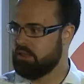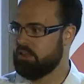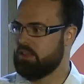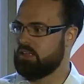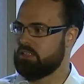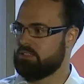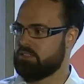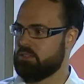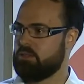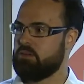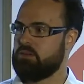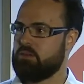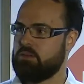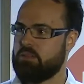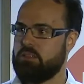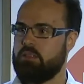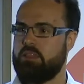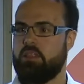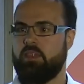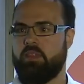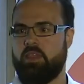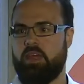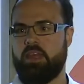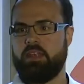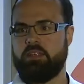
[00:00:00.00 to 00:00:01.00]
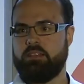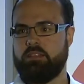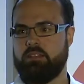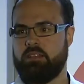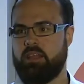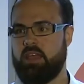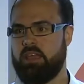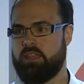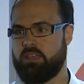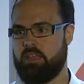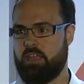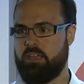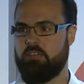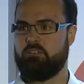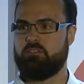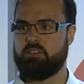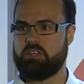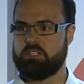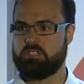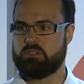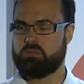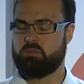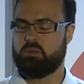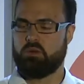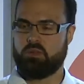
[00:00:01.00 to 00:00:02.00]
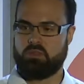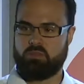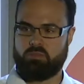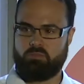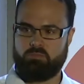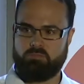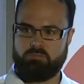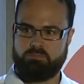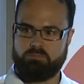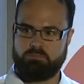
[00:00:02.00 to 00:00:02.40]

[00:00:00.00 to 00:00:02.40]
So that gave us with